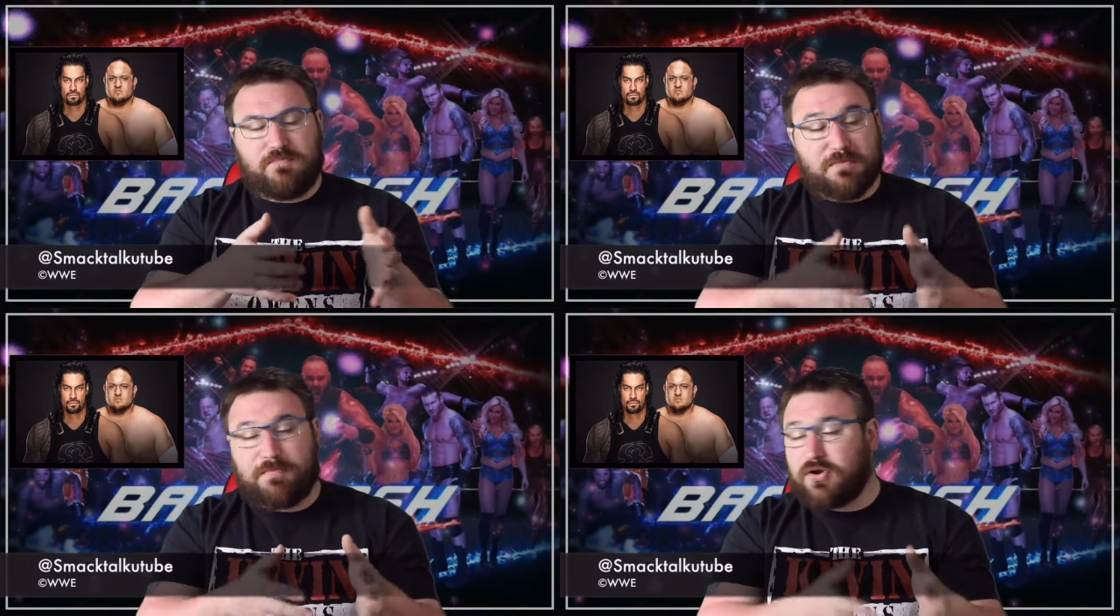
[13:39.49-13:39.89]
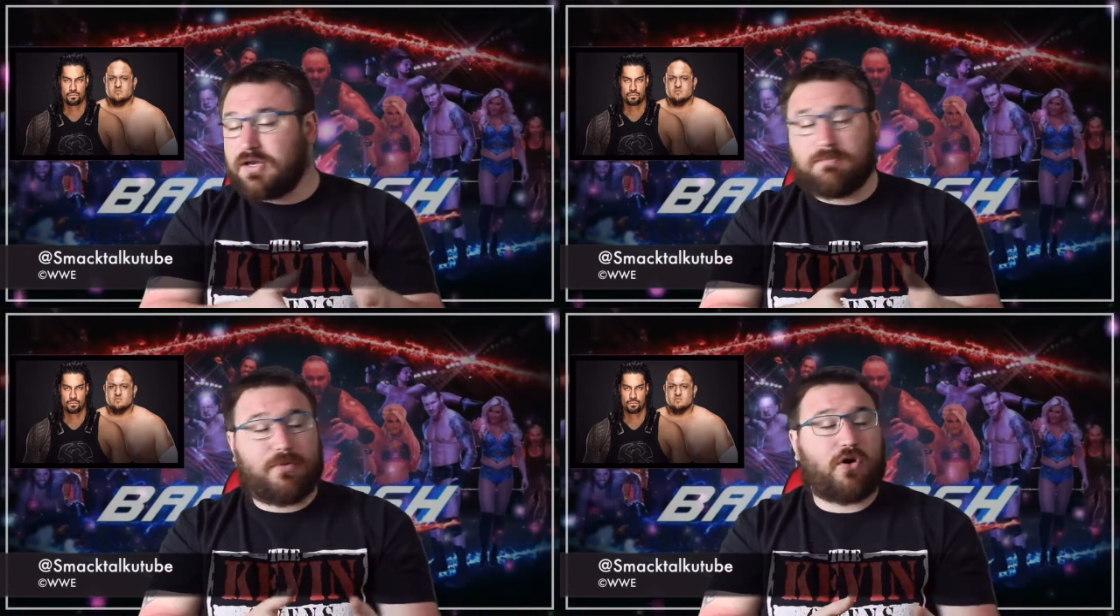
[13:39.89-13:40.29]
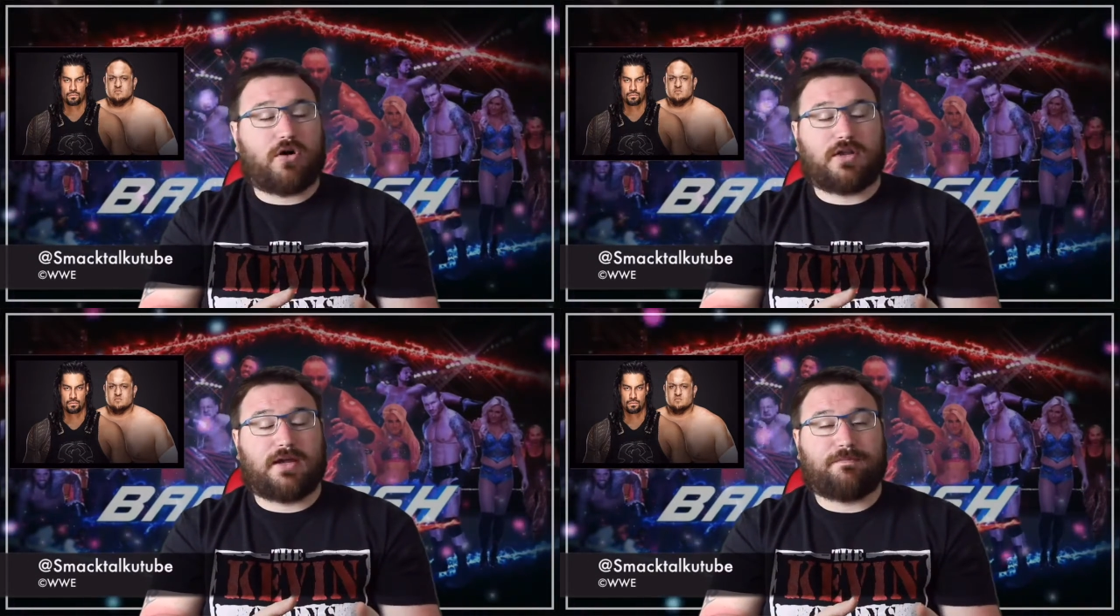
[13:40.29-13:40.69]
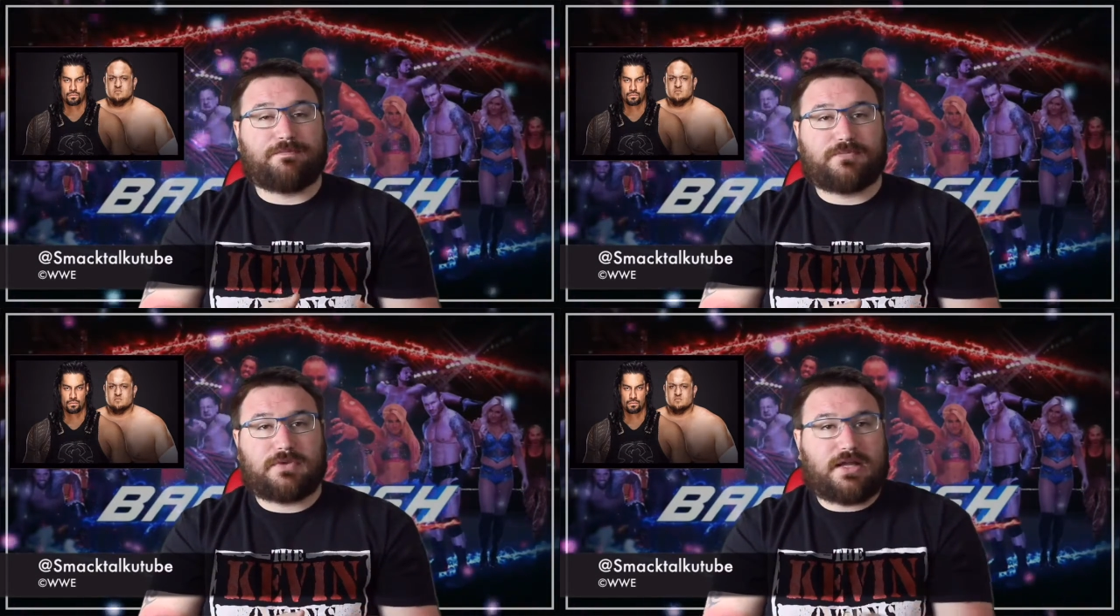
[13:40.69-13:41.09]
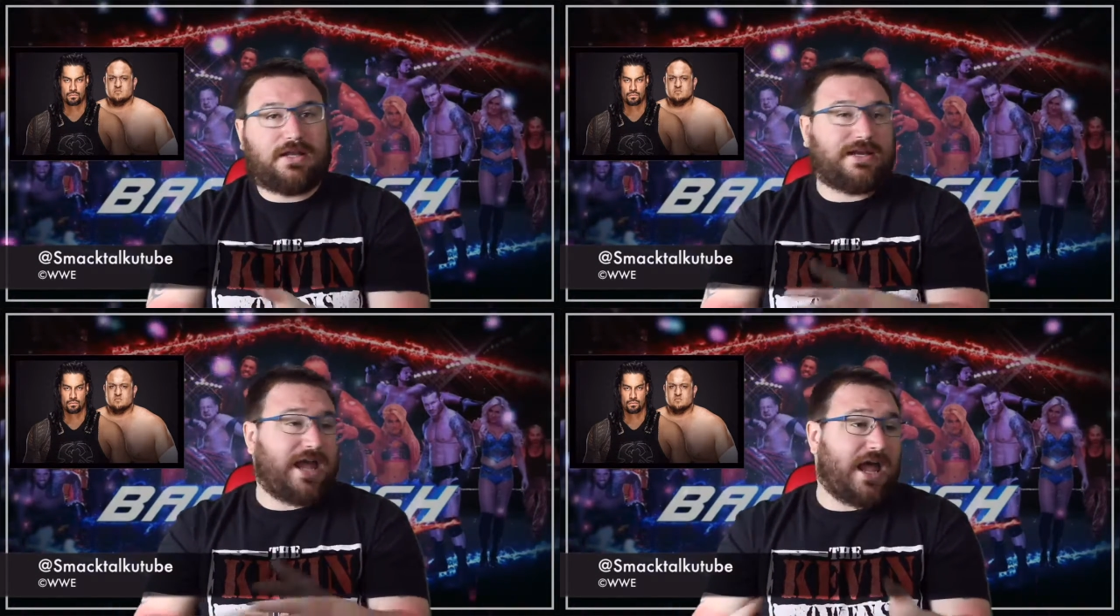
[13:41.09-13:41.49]
You're booking him poorly.
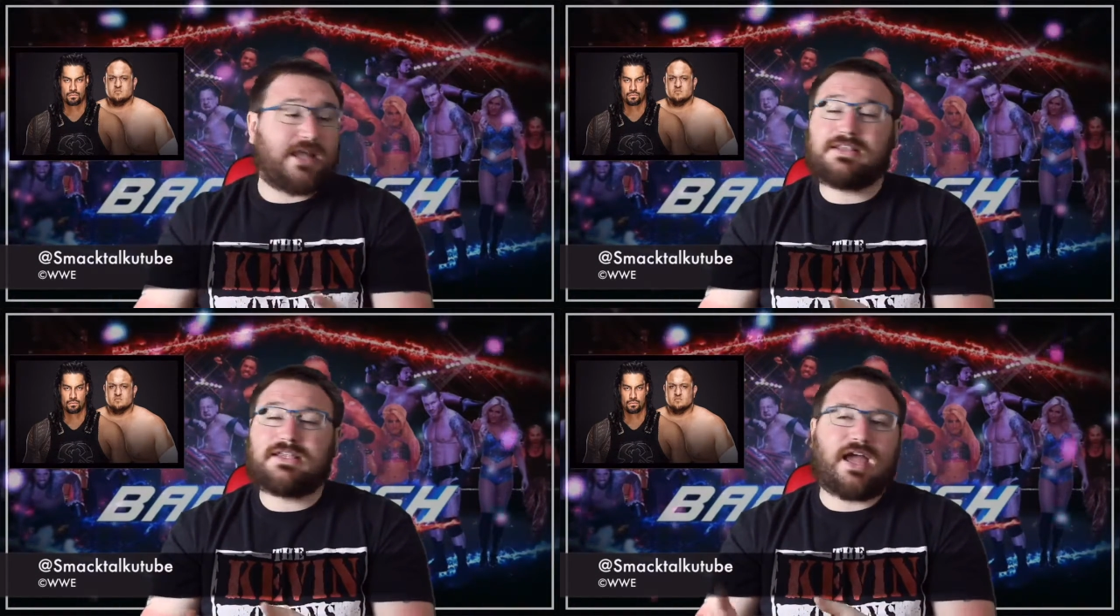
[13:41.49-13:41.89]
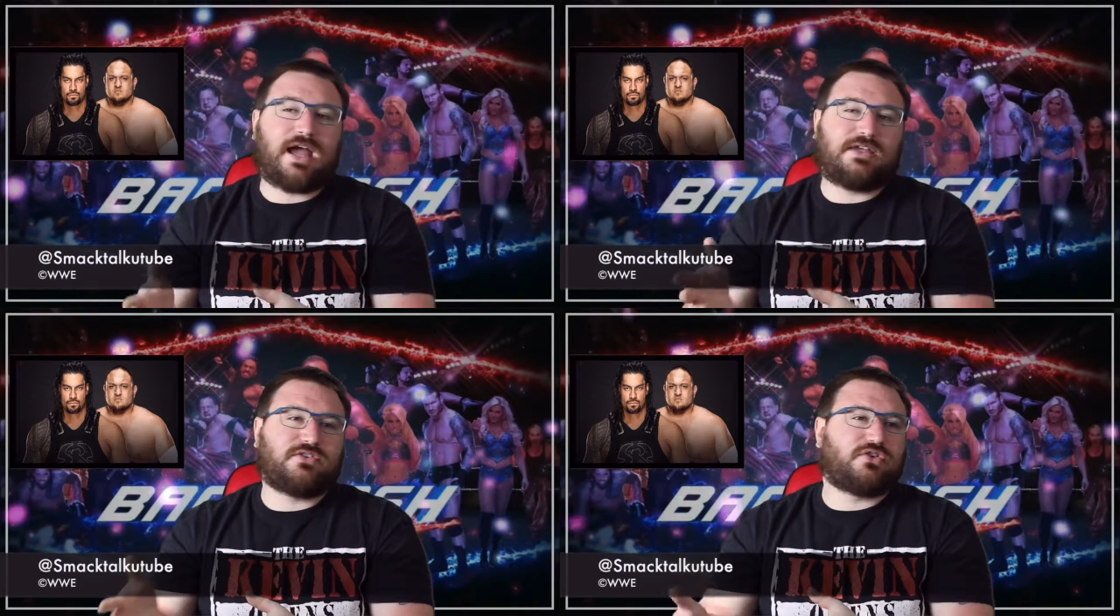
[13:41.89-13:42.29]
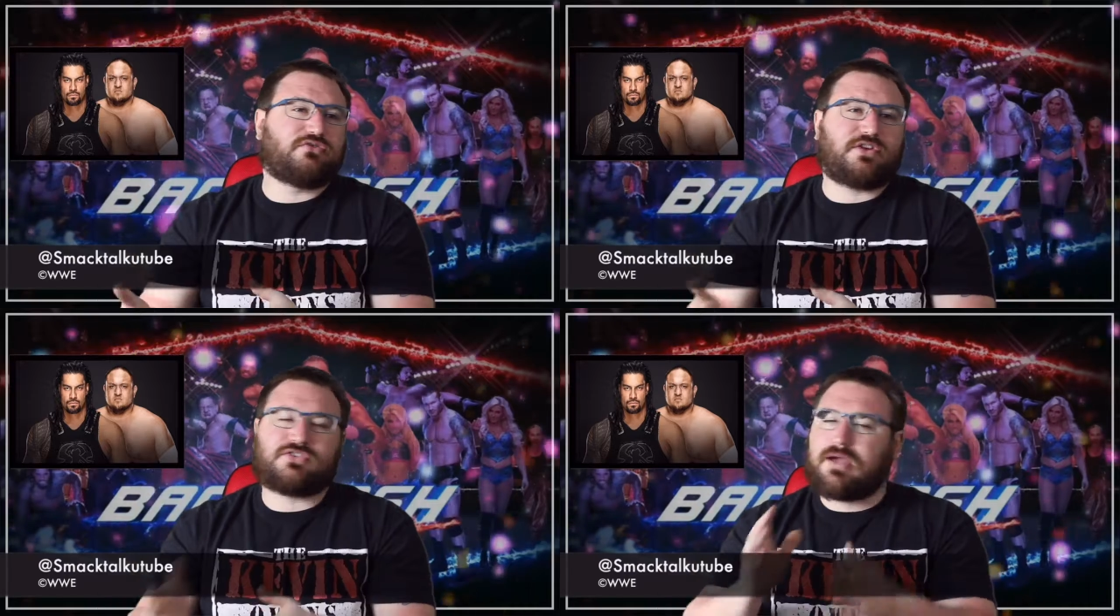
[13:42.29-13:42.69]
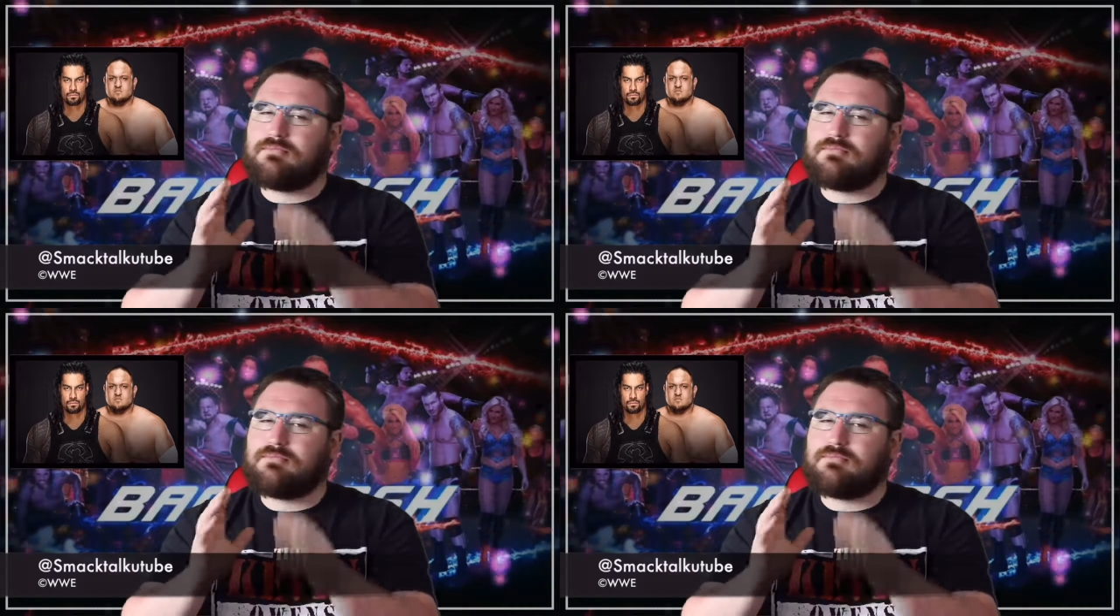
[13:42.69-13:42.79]
And the guy is a good wrestler.